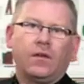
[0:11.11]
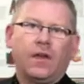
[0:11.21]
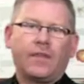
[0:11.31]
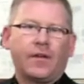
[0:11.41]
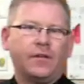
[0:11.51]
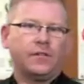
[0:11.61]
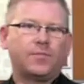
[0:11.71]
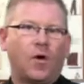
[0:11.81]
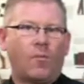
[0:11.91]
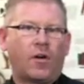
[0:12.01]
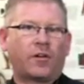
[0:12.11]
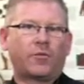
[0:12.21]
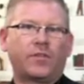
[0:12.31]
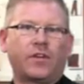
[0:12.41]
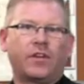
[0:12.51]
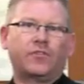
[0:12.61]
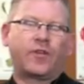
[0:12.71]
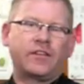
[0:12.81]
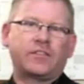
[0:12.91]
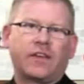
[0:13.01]
Hey there, it's Poul Mark with the
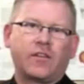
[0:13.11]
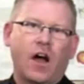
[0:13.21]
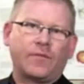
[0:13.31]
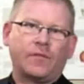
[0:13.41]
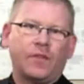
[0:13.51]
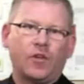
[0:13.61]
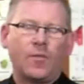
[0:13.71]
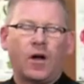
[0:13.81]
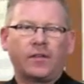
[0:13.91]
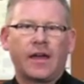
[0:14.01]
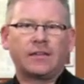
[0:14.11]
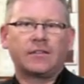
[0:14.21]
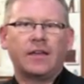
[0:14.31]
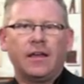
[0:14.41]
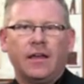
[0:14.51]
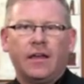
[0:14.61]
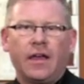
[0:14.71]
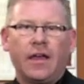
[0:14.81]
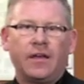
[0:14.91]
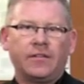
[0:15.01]
Transcend Coffee video podcast.
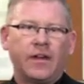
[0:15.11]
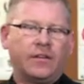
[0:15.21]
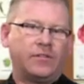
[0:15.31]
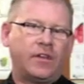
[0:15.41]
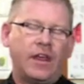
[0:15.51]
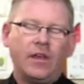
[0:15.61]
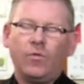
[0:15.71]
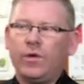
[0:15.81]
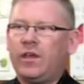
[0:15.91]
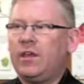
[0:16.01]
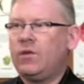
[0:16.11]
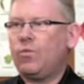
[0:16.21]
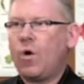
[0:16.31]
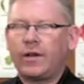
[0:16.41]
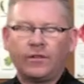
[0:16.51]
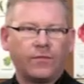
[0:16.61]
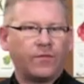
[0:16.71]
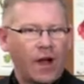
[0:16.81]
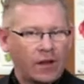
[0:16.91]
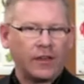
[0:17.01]
And today we wanted to
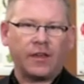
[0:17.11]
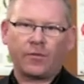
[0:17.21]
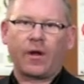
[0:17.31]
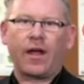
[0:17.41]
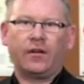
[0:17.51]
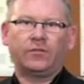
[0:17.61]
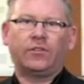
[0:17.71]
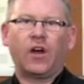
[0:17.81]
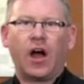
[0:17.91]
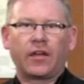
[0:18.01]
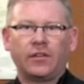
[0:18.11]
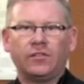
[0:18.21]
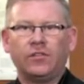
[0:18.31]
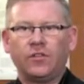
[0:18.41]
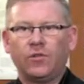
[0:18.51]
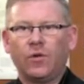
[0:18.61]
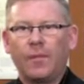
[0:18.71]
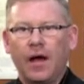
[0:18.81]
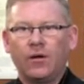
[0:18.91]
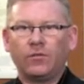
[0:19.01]
finally get around to talking to you
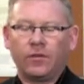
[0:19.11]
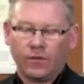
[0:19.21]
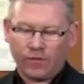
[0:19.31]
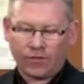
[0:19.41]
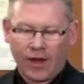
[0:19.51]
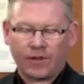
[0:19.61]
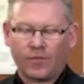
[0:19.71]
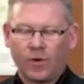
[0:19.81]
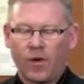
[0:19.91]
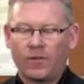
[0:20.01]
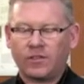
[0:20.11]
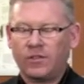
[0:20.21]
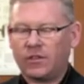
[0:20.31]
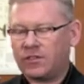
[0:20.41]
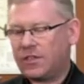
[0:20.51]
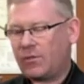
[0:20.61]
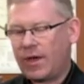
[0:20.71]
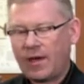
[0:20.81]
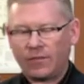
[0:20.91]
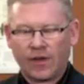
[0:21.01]
about the Technivorm. Obviously you can see that we
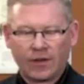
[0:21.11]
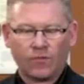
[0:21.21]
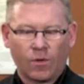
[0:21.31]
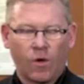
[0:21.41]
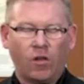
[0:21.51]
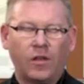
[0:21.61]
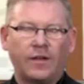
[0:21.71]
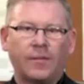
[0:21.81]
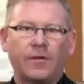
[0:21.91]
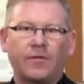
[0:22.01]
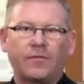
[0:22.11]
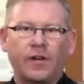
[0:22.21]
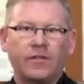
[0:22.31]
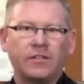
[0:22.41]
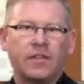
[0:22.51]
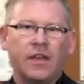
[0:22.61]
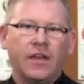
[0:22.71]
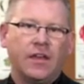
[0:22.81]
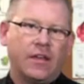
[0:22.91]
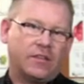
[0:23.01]
have the Technivorm all lined up here in front of us.
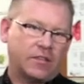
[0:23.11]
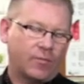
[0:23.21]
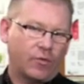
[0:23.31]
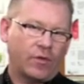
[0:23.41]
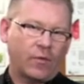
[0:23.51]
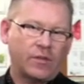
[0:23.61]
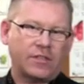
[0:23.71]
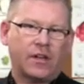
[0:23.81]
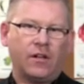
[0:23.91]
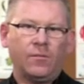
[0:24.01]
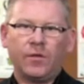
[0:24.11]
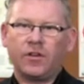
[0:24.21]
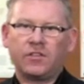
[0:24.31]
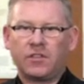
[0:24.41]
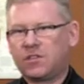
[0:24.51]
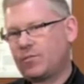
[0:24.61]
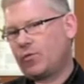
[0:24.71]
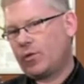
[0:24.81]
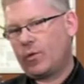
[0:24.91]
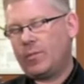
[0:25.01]
It's the brewer that we sell because it's the
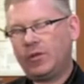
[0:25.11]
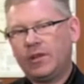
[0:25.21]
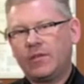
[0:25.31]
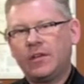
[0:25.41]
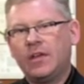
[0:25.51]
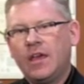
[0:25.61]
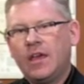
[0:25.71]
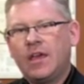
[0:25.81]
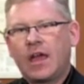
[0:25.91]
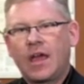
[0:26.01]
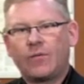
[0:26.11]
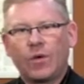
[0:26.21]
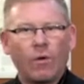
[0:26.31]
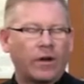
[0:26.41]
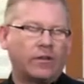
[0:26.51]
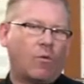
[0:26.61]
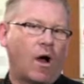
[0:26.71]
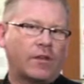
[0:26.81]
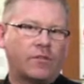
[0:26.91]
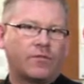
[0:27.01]
brewer we believe in. And we wanted to
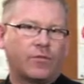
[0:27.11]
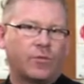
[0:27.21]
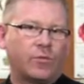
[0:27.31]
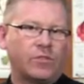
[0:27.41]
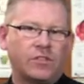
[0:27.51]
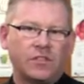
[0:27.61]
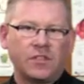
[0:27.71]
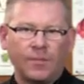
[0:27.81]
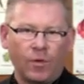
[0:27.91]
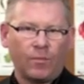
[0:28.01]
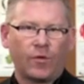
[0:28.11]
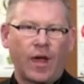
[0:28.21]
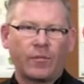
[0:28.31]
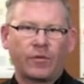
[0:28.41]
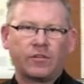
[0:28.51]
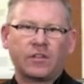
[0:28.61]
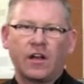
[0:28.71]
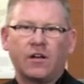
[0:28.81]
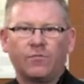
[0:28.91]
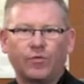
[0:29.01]
walk you through just the simple parameters
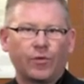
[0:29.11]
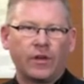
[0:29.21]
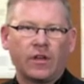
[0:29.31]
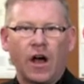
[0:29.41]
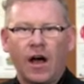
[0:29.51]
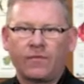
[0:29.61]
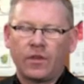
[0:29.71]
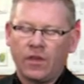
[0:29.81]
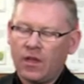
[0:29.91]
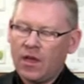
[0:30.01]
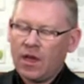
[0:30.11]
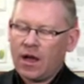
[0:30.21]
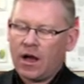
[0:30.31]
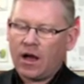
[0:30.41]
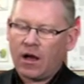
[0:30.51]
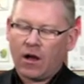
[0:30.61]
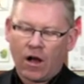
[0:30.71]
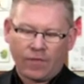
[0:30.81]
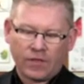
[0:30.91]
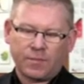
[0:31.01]
of brewing coffee
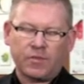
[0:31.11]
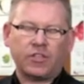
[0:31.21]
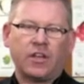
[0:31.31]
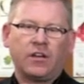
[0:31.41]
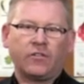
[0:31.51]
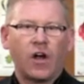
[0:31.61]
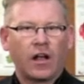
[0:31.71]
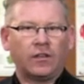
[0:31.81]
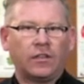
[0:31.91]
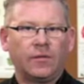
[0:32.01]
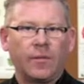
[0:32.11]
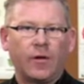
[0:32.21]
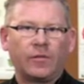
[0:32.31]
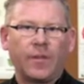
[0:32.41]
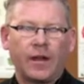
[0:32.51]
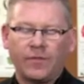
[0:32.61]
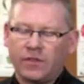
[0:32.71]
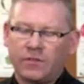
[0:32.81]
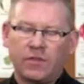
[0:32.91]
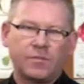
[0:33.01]
on this machine and talk a little bit about the
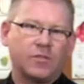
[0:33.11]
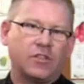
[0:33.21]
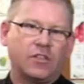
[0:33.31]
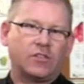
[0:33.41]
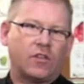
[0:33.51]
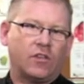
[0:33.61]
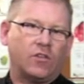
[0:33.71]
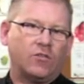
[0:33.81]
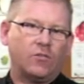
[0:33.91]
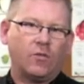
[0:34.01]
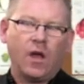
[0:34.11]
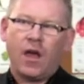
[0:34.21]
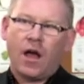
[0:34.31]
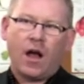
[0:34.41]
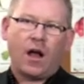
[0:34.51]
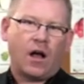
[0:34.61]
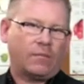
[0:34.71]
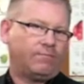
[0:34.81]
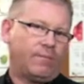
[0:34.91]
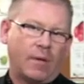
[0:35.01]
benefits of this machine so that you
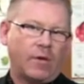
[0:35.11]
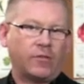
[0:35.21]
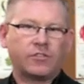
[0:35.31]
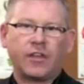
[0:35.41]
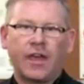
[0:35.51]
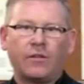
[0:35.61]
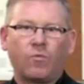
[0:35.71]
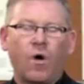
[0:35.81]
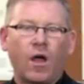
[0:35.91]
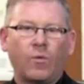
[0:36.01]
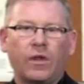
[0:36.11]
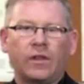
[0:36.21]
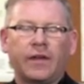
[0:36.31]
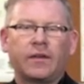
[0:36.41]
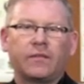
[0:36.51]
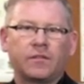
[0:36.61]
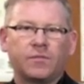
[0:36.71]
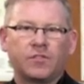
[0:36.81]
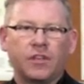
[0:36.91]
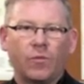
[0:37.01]
maybe understand why we like this
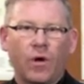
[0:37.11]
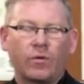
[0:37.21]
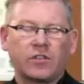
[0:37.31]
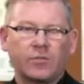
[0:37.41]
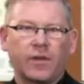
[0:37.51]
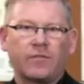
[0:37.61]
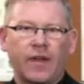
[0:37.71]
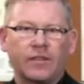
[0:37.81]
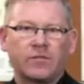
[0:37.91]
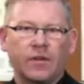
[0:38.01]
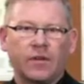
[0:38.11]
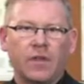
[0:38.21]
machine and why we're such big fans of it.